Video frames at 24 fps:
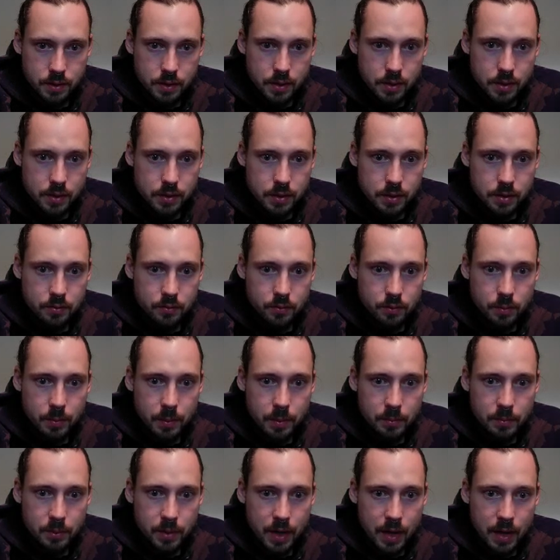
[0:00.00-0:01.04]
Didn't
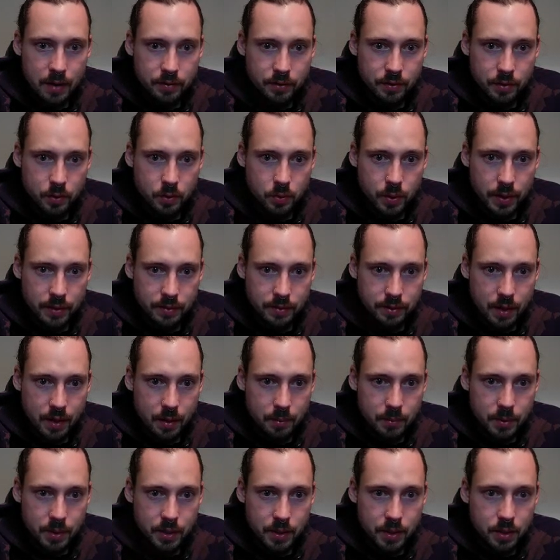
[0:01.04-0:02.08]
remember having quite
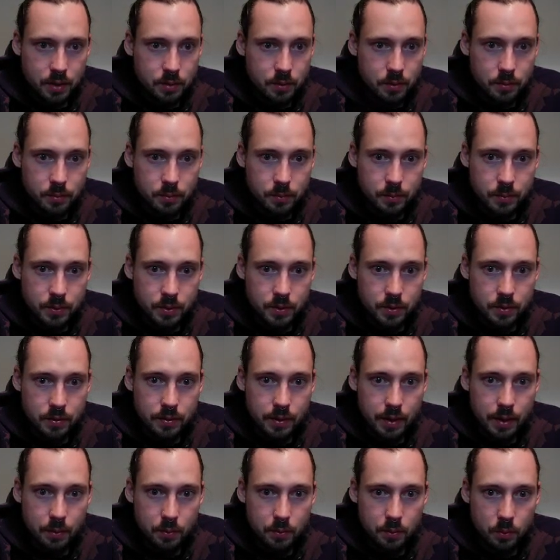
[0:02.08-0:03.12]
that many.
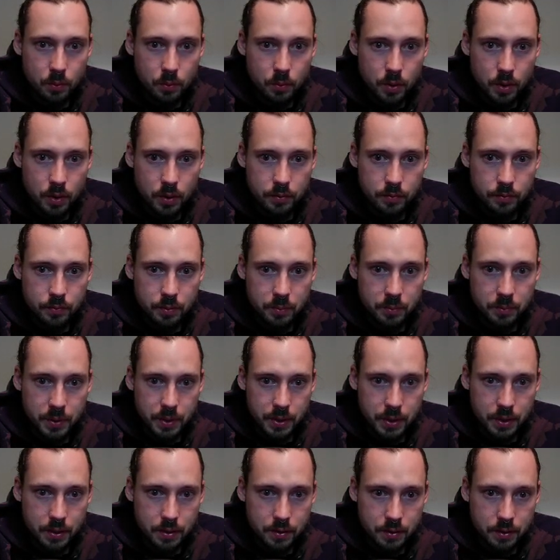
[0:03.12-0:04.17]
That will work for
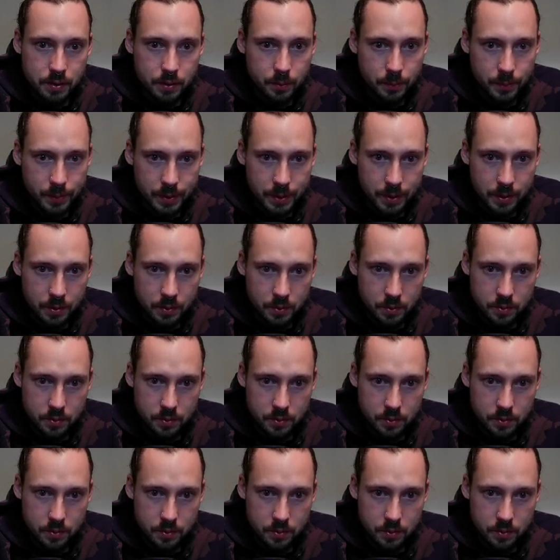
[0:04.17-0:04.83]
me. There we go.